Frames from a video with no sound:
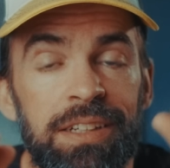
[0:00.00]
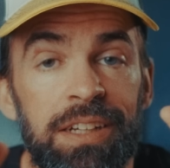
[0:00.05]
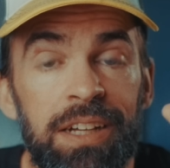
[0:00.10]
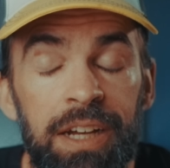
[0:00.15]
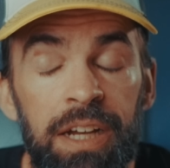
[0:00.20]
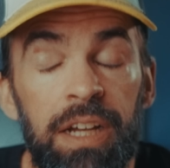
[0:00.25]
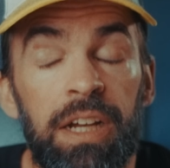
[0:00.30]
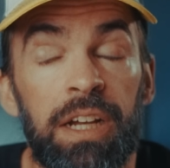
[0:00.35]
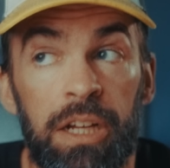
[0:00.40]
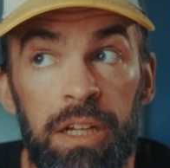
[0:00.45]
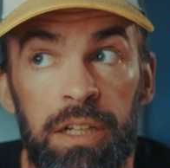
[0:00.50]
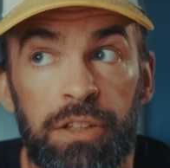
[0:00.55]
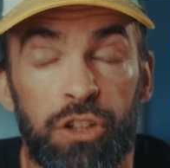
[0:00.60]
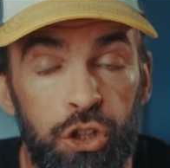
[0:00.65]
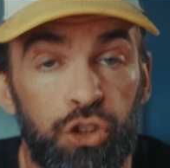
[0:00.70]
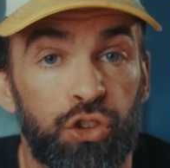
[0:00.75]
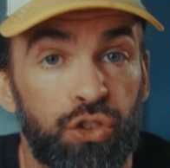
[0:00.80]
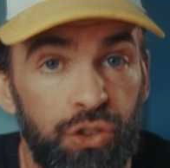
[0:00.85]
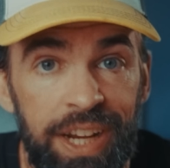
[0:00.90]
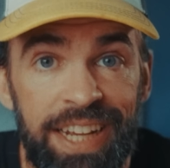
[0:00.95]
uh, the
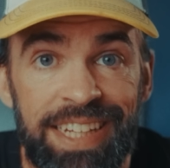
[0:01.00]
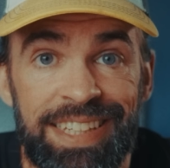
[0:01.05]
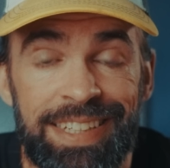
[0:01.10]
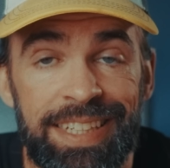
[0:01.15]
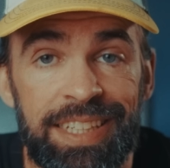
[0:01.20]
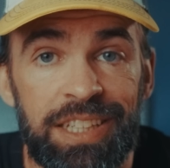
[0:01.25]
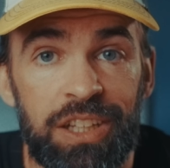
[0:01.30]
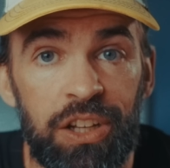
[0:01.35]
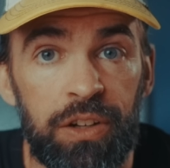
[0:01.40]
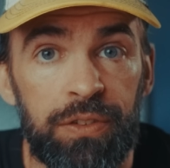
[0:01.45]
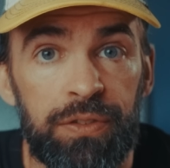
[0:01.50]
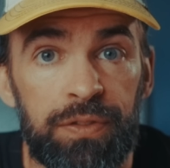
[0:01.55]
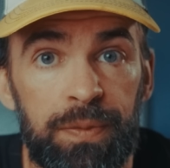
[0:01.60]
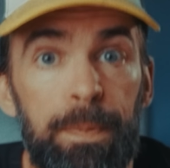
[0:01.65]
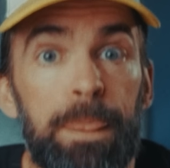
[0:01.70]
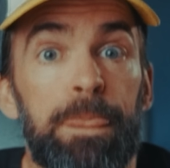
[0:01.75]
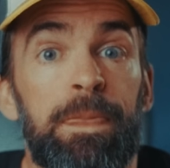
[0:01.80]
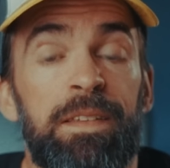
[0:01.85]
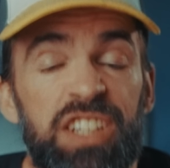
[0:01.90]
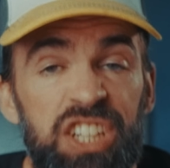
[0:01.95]
crazy stuff
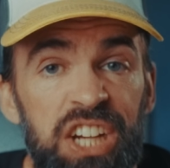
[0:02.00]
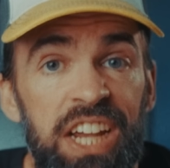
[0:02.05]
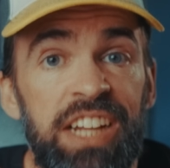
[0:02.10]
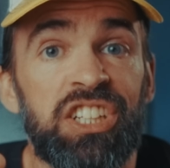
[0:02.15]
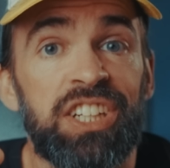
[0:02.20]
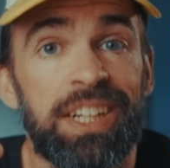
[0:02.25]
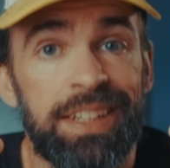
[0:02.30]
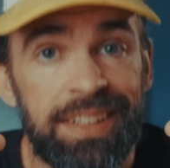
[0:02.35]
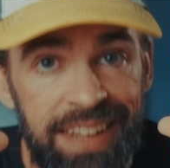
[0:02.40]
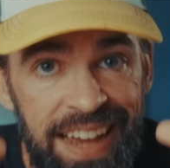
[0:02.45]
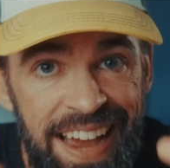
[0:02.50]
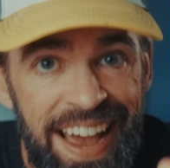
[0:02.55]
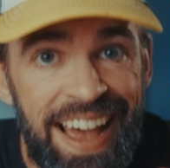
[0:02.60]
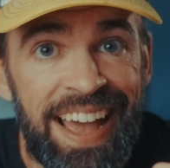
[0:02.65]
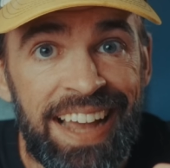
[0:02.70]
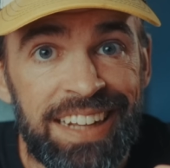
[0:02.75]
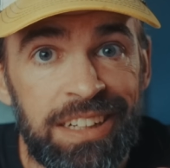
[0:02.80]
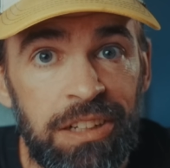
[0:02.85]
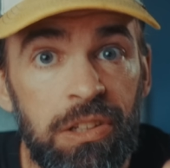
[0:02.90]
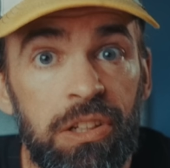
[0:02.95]
changing the
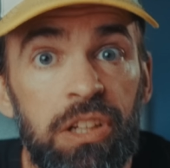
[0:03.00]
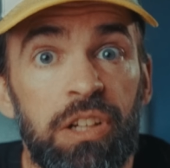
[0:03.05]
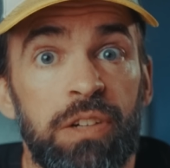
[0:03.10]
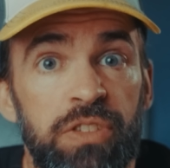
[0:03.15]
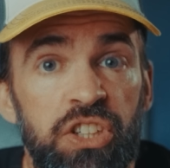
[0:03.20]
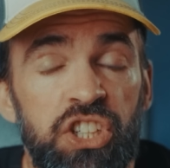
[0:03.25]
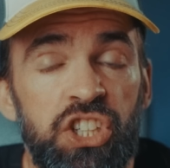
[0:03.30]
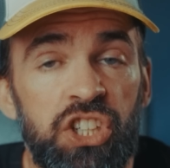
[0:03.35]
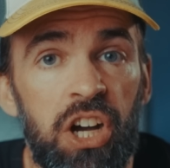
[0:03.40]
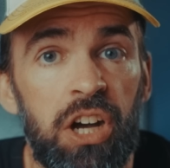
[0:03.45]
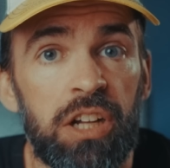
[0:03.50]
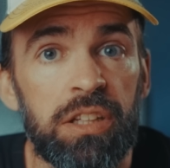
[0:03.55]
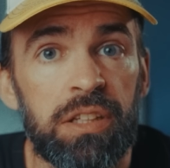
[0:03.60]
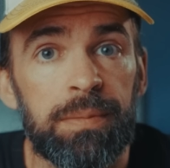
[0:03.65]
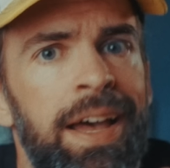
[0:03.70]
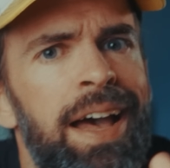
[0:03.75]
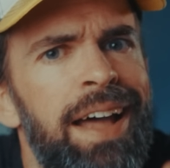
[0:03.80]
angle of a shot.